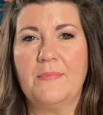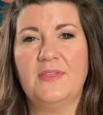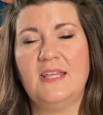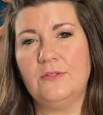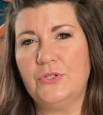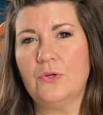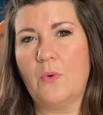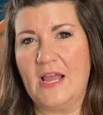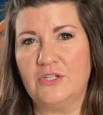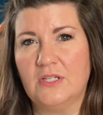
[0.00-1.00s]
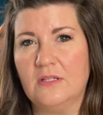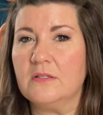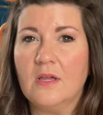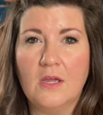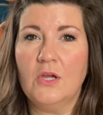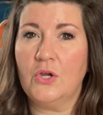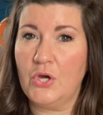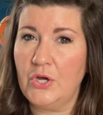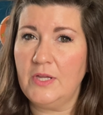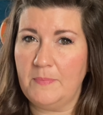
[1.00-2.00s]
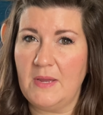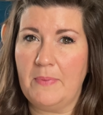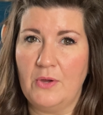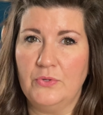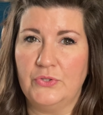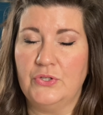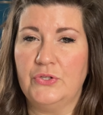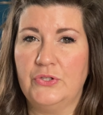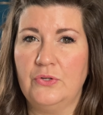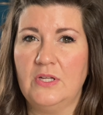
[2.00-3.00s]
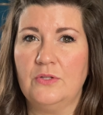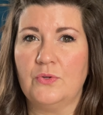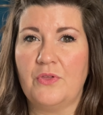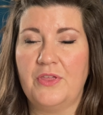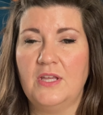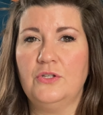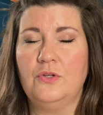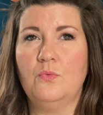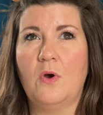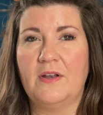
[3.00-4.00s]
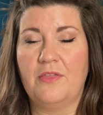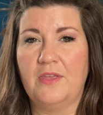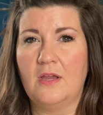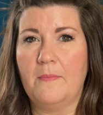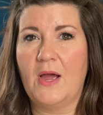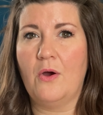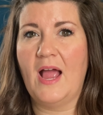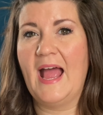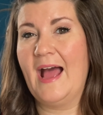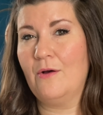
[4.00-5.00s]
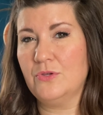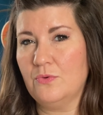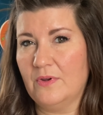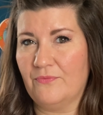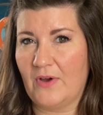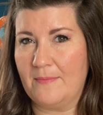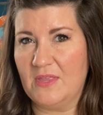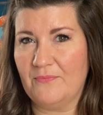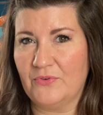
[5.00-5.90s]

But these two questions could be posed to students or things you want to think about how you would frame them for